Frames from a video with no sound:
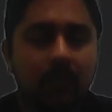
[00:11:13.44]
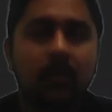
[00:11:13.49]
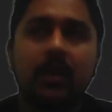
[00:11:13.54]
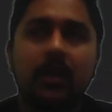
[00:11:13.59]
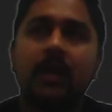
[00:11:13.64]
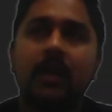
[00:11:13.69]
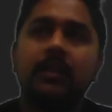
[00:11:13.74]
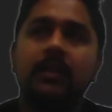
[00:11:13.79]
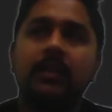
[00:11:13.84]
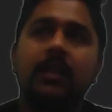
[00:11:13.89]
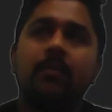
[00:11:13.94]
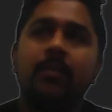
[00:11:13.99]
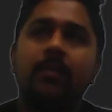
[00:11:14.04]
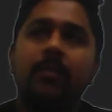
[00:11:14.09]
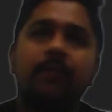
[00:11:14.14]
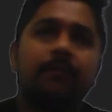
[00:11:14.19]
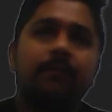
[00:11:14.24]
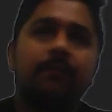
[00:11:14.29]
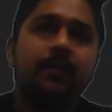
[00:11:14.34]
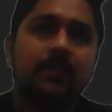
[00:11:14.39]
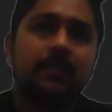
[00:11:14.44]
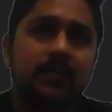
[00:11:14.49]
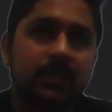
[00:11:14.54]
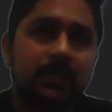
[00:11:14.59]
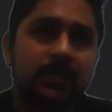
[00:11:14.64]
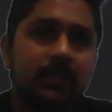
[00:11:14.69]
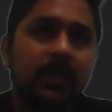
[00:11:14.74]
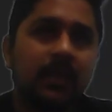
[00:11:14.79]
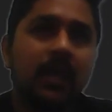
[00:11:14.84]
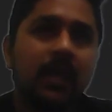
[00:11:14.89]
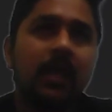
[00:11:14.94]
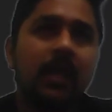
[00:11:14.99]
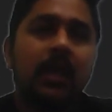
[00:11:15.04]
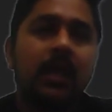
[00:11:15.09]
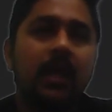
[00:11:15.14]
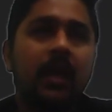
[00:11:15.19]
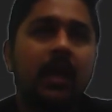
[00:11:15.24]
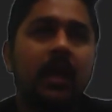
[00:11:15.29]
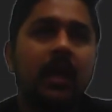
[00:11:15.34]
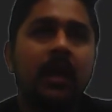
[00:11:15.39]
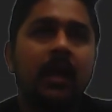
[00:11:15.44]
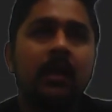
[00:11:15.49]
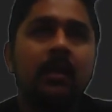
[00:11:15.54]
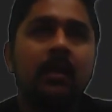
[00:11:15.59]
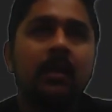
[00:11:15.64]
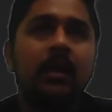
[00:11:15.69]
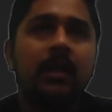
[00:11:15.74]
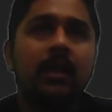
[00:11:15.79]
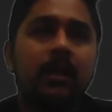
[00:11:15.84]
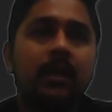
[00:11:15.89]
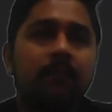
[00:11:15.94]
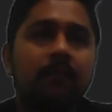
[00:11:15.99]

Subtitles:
What are their preferences? And